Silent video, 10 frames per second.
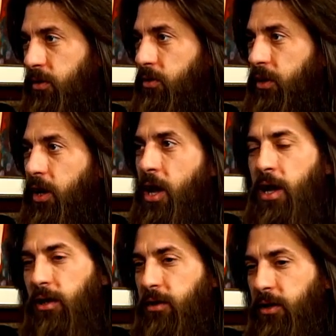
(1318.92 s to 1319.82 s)
You know, like
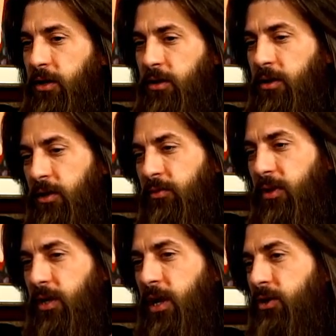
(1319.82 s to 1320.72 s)
the the
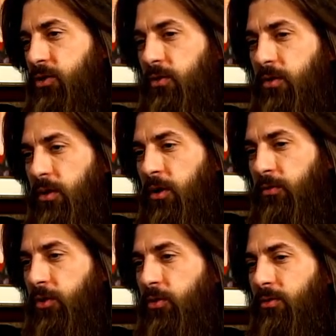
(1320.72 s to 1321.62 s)
infinite nature
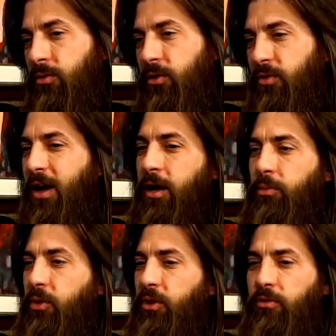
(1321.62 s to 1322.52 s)
of the universe,
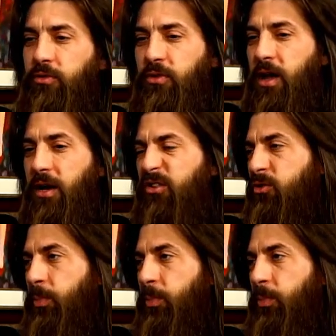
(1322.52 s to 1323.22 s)
I believe, is not a